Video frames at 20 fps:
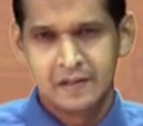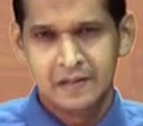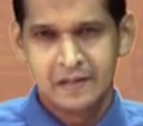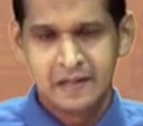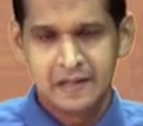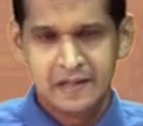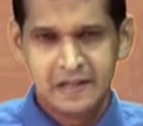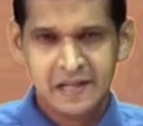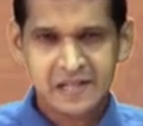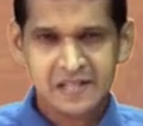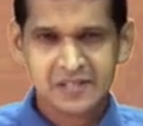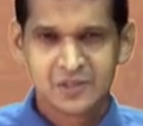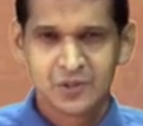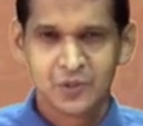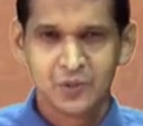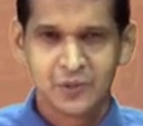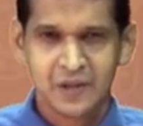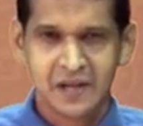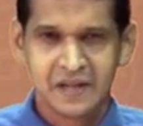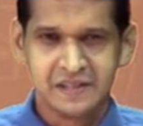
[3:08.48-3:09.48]
Let's
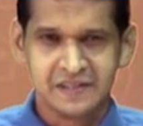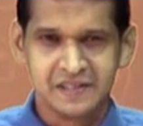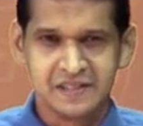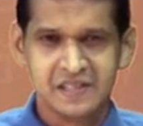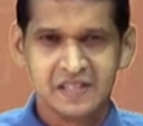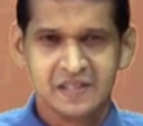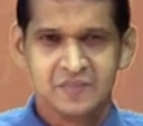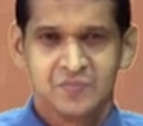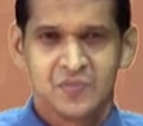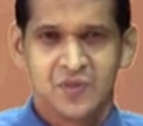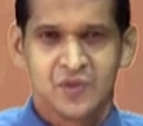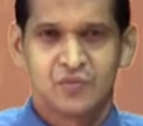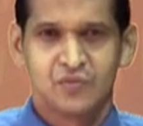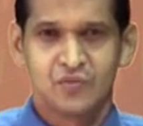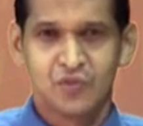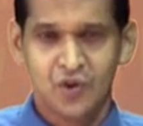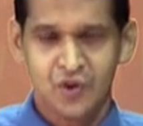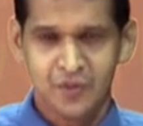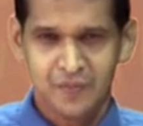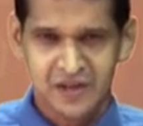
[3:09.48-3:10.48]
look at the
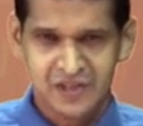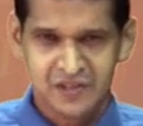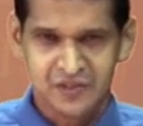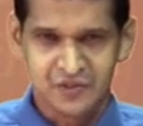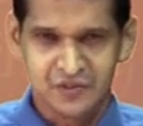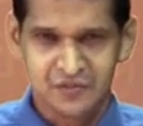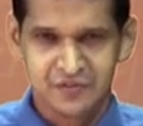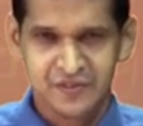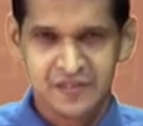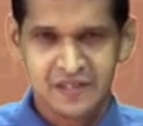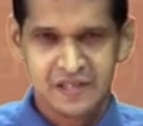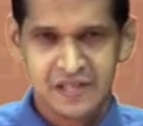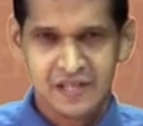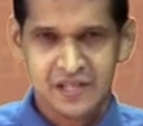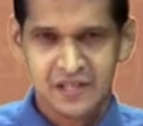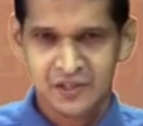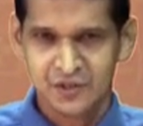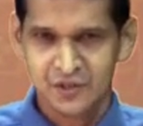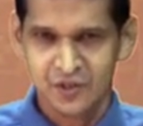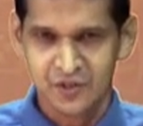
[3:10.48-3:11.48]
format of a
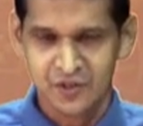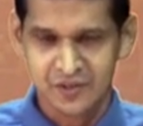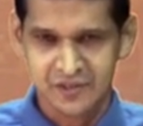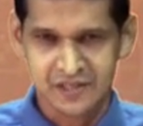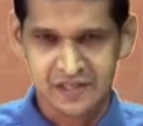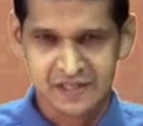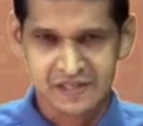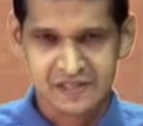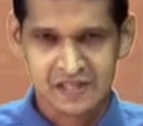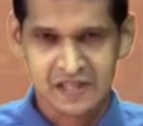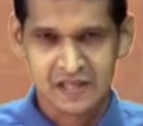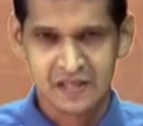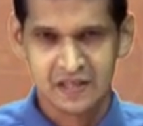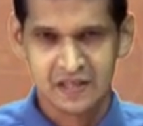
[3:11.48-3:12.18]
notice.